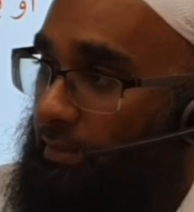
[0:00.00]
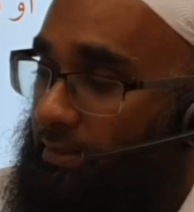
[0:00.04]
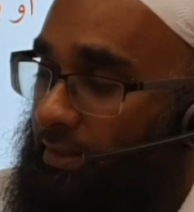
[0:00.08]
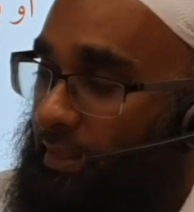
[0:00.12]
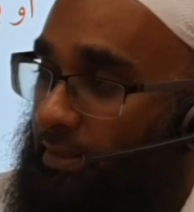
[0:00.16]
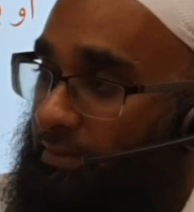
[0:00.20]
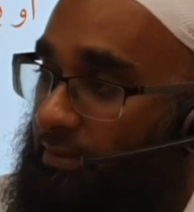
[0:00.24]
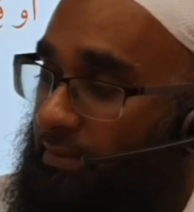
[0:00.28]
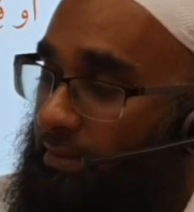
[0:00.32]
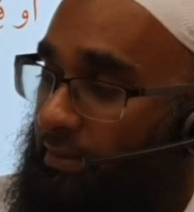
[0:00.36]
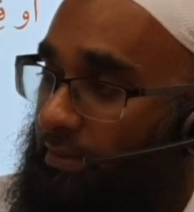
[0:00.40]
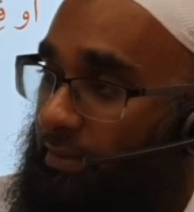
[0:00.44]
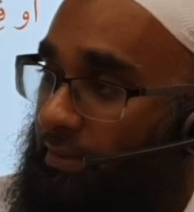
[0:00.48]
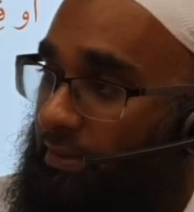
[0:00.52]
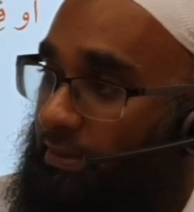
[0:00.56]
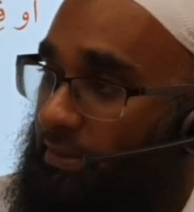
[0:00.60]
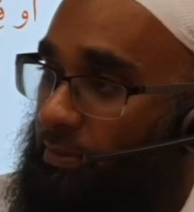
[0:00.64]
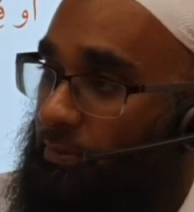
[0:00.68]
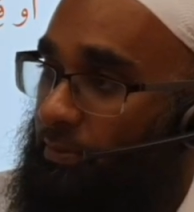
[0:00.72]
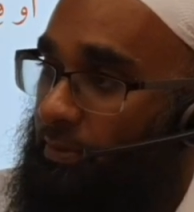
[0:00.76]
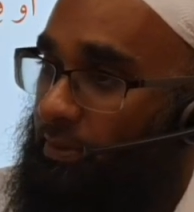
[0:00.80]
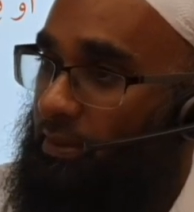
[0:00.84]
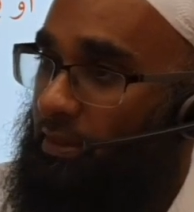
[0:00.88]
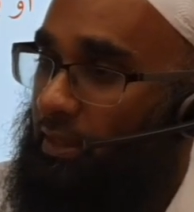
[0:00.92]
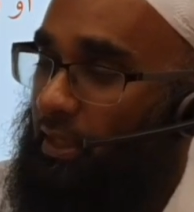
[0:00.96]
is an easy
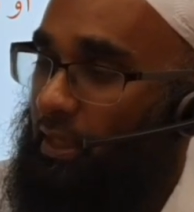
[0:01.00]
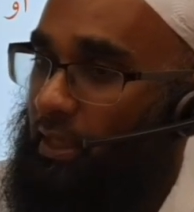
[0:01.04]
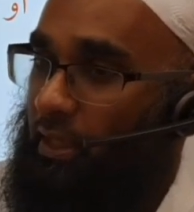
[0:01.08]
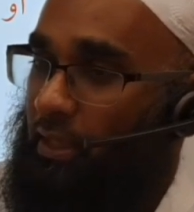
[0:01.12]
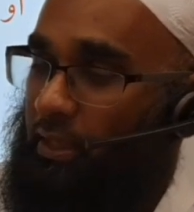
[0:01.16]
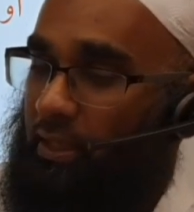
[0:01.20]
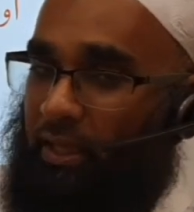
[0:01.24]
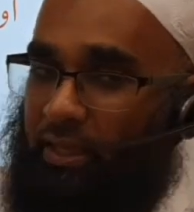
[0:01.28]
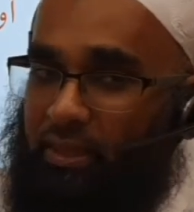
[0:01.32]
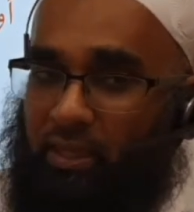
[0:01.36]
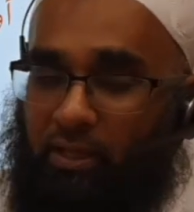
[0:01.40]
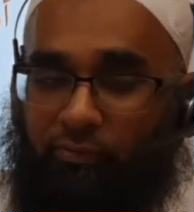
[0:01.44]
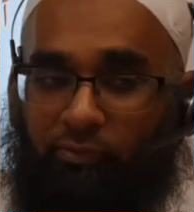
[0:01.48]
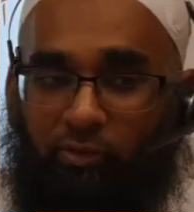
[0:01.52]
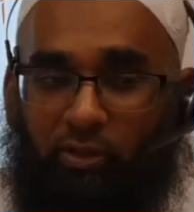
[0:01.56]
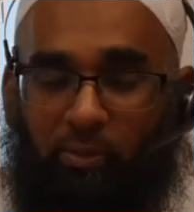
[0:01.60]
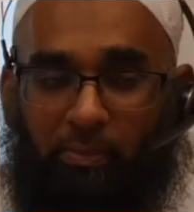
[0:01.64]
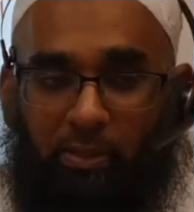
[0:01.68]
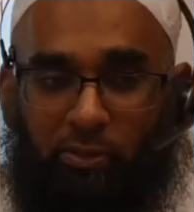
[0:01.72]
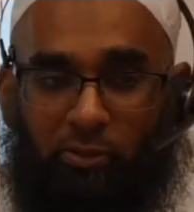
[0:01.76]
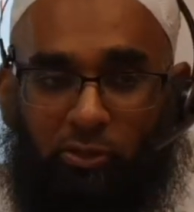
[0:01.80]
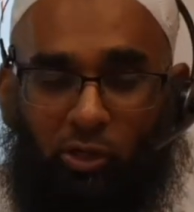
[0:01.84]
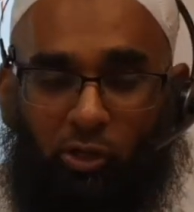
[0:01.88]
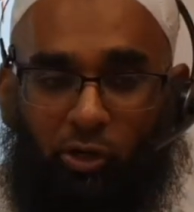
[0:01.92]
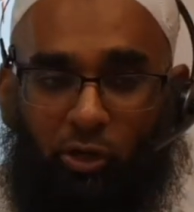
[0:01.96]
one. Another
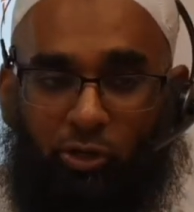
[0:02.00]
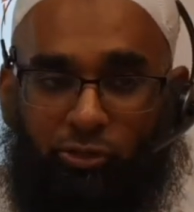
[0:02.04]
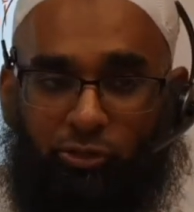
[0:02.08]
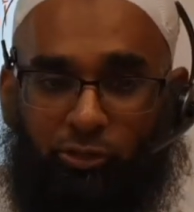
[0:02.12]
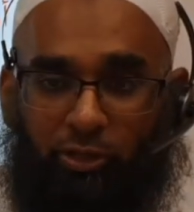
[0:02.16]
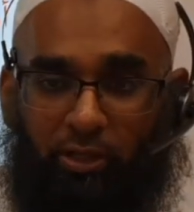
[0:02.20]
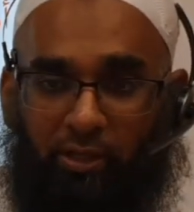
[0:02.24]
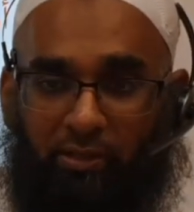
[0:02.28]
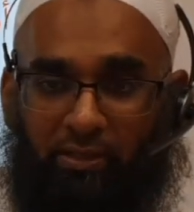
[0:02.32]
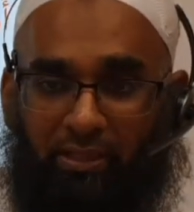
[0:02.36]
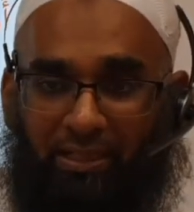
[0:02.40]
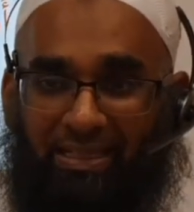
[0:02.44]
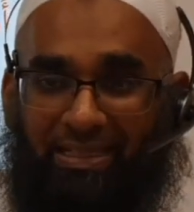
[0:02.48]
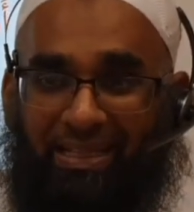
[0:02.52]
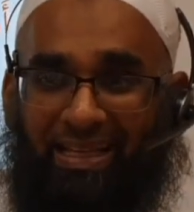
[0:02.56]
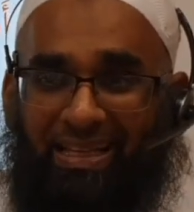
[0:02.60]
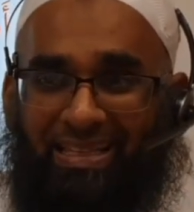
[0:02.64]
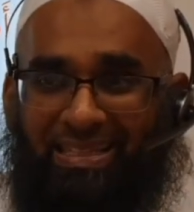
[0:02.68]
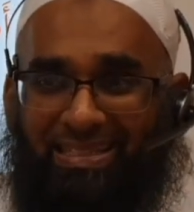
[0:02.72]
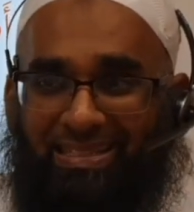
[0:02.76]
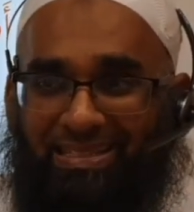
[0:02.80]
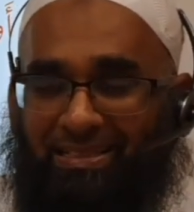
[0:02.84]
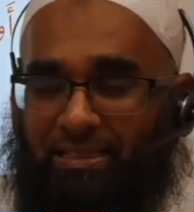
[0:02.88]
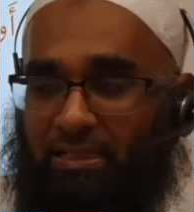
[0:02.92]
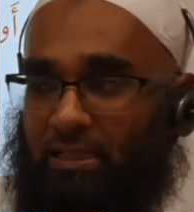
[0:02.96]
verb that's not conjugated.
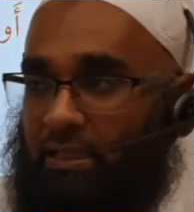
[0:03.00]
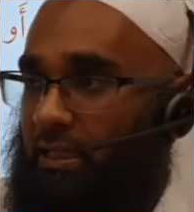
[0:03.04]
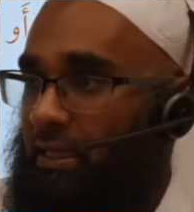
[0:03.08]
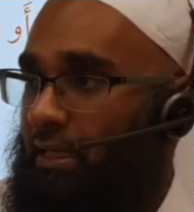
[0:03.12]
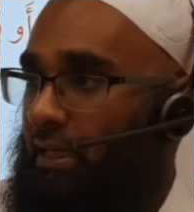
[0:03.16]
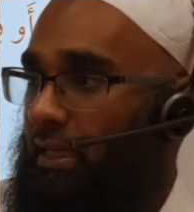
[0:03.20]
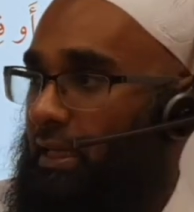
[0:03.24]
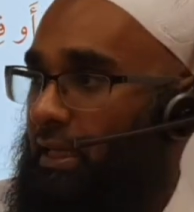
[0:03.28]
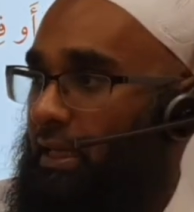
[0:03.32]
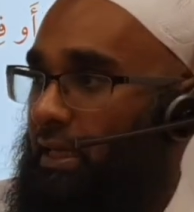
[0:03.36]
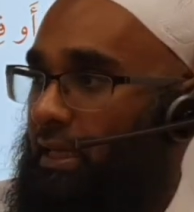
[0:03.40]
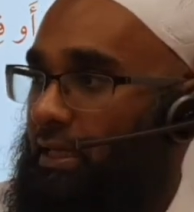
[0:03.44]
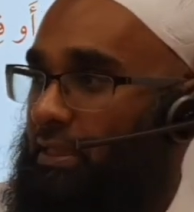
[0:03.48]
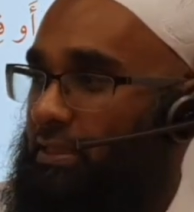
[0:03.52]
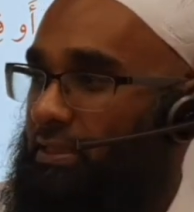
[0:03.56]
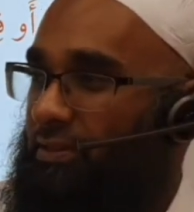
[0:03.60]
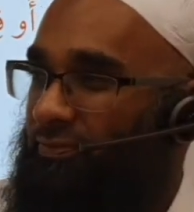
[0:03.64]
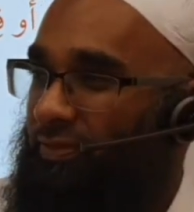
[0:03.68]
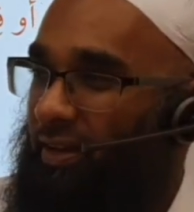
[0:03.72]
Laysa is